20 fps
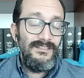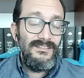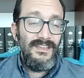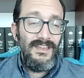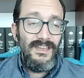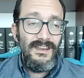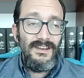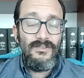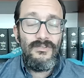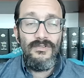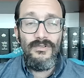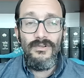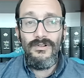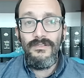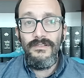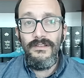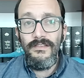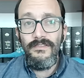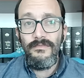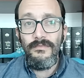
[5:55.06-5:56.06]
kind of
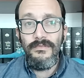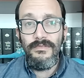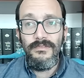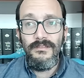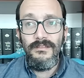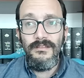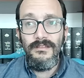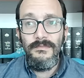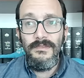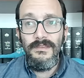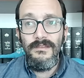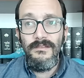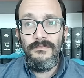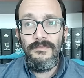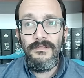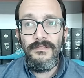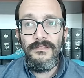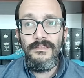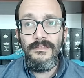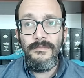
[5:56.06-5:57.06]
correlates with it. I mean, it
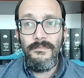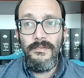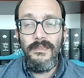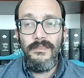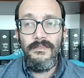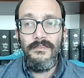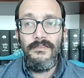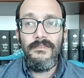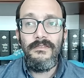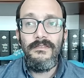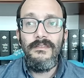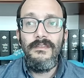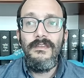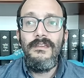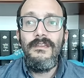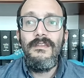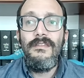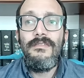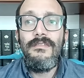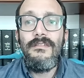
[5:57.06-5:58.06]
really depends.
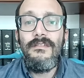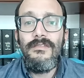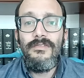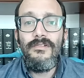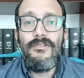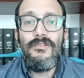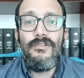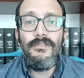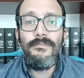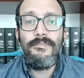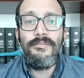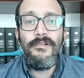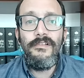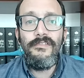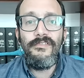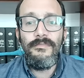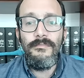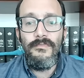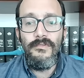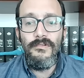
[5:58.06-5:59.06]
the The gold
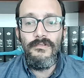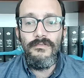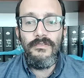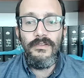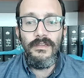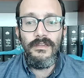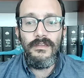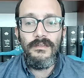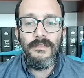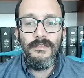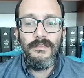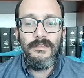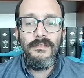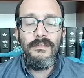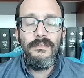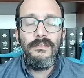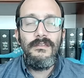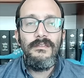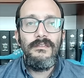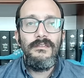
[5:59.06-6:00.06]
price moving
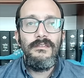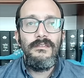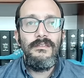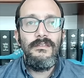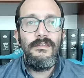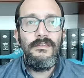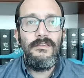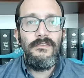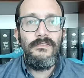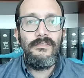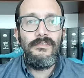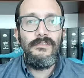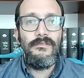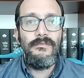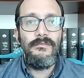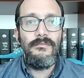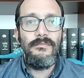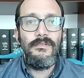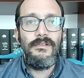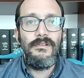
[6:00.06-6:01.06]
is
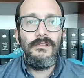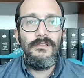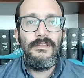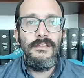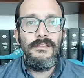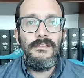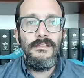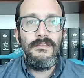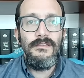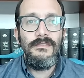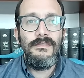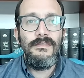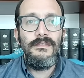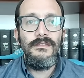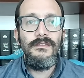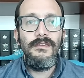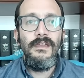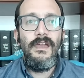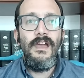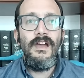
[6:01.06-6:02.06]
really
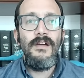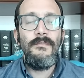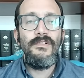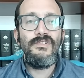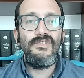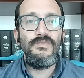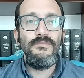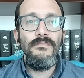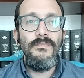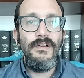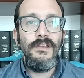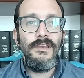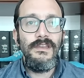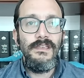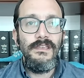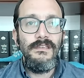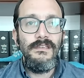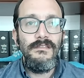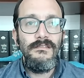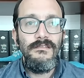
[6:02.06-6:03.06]
the how much
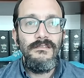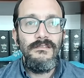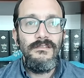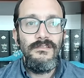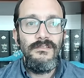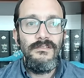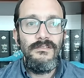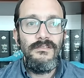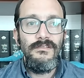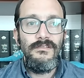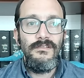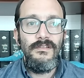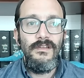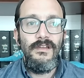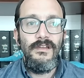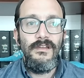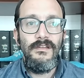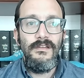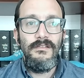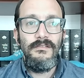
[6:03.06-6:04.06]
money,
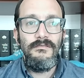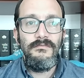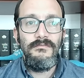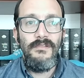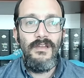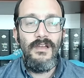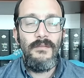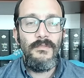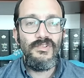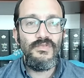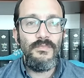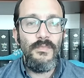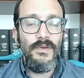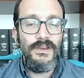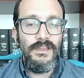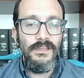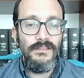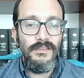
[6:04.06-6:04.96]
uh, how much money